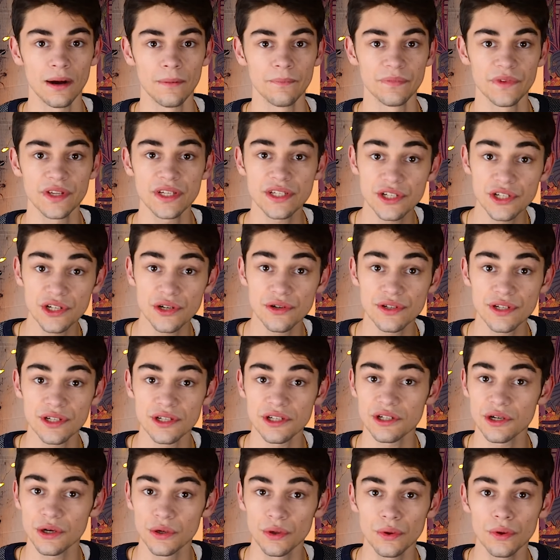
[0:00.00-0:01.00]
This juice
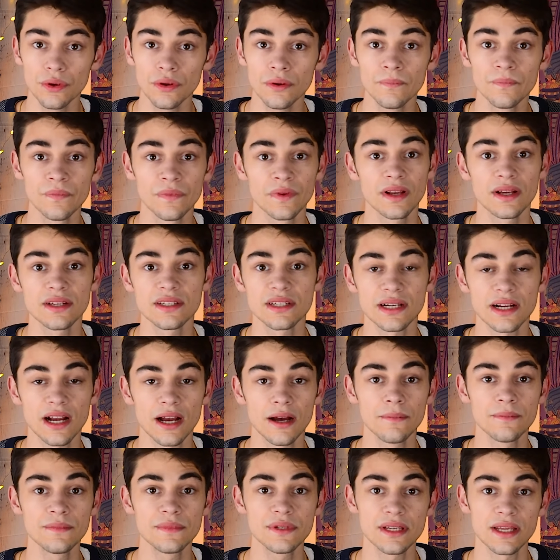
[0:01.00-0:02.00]
is cool because it
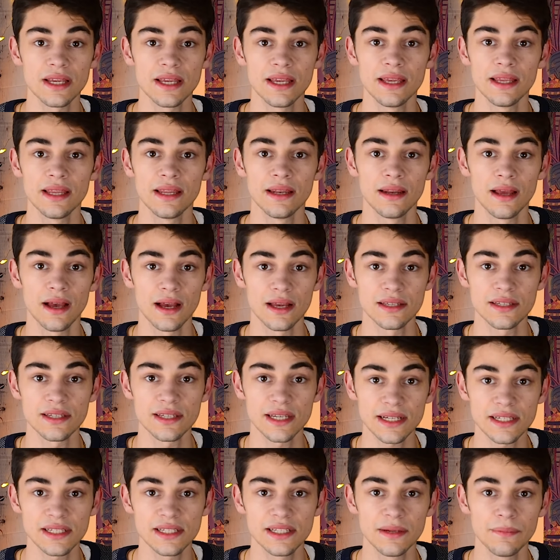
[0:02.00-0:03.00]
comes in a
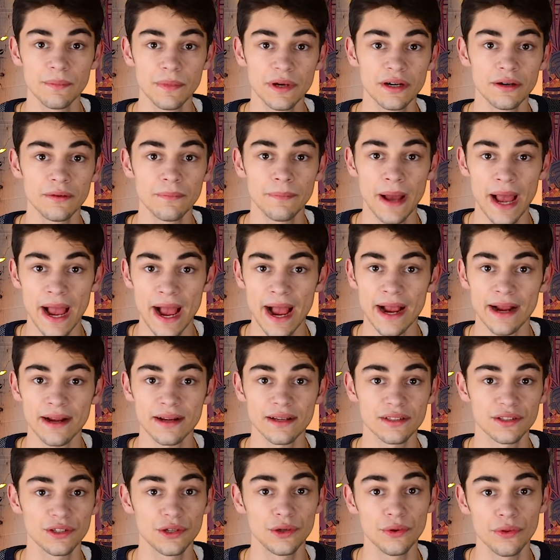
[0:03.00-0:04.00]
60 ml
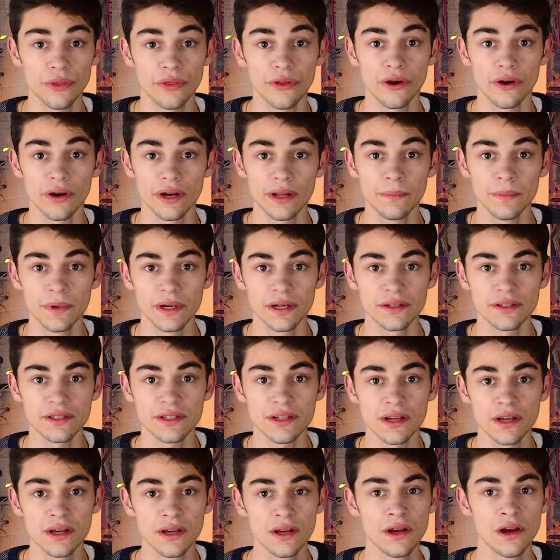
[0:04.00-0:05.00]
pack, 230
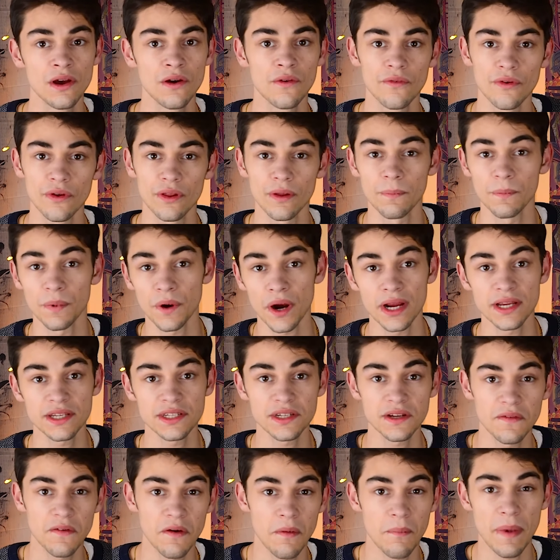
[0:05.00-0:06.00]
mils, for the
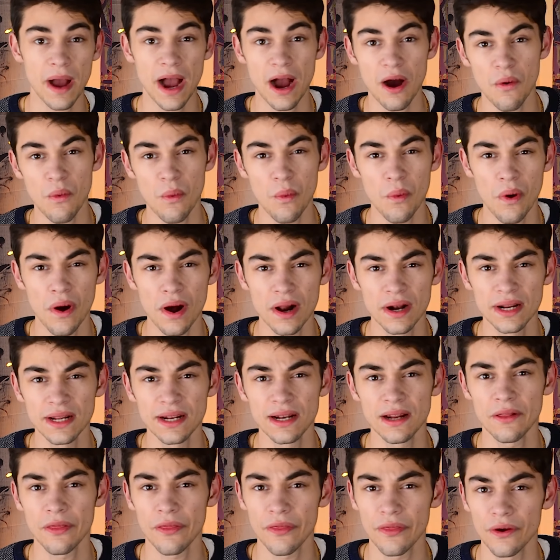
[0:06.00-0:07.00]
price of about 1
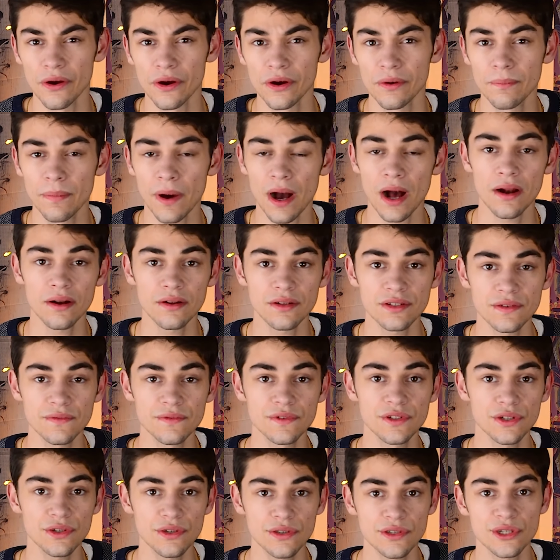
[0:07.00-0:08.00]
1/3 bottles
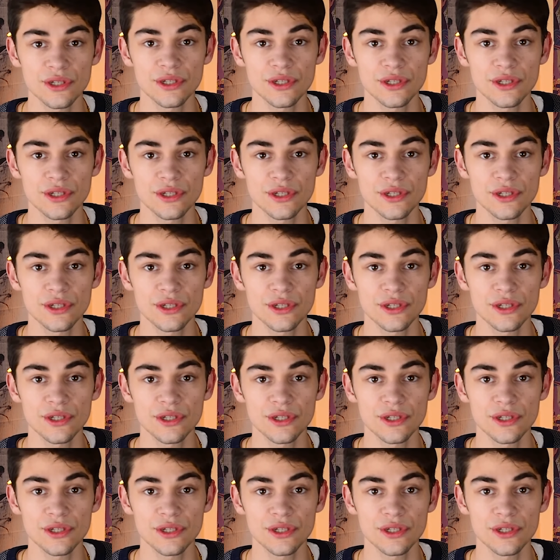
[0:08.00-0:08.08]
of juice.